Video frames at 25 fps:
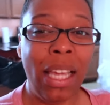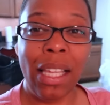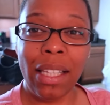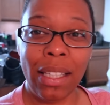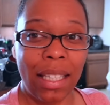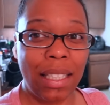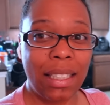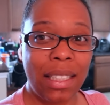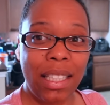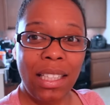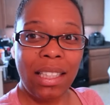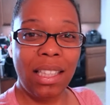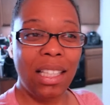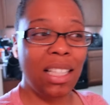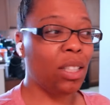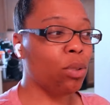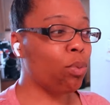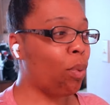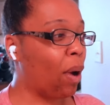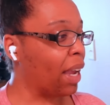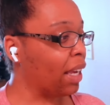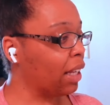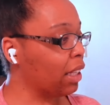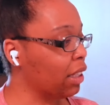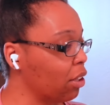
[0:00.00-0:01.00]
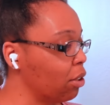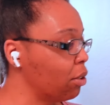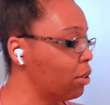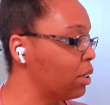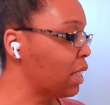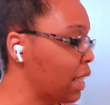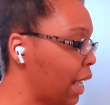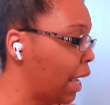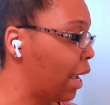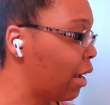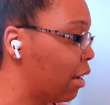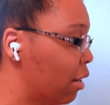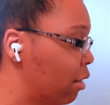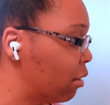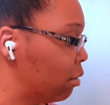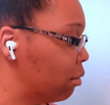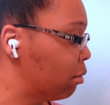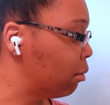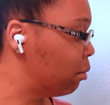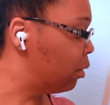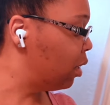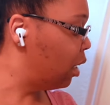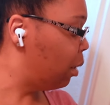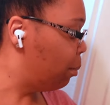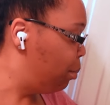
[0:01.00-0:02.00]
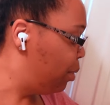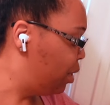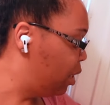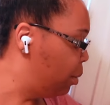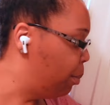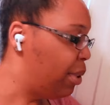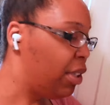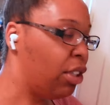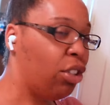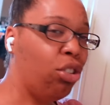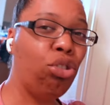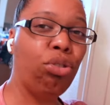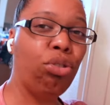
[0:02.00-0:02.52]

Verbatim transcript: let's get these white clothes out and put them in the